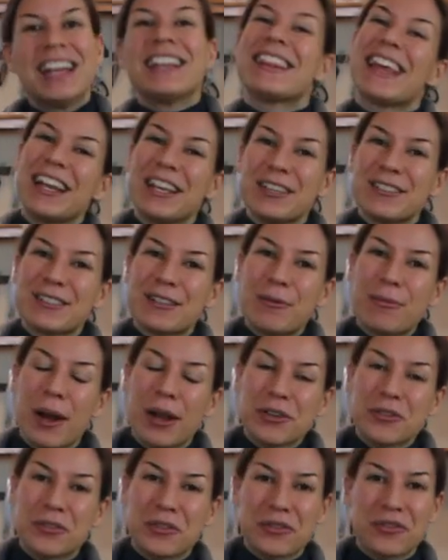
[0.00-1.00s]
Thank you so
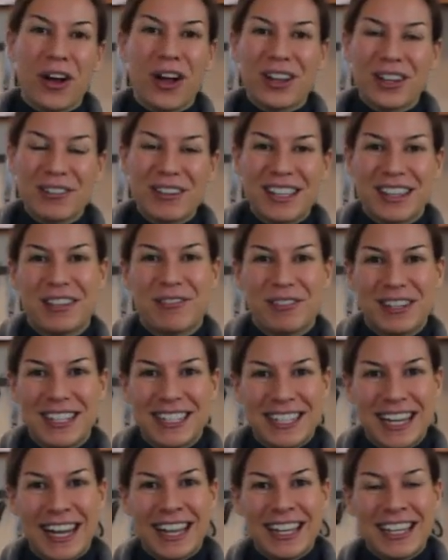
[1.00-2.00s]
much for following the Real
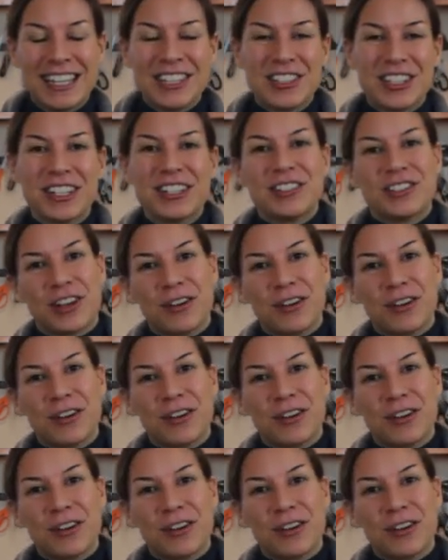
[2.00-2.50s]
Italian Kitchen.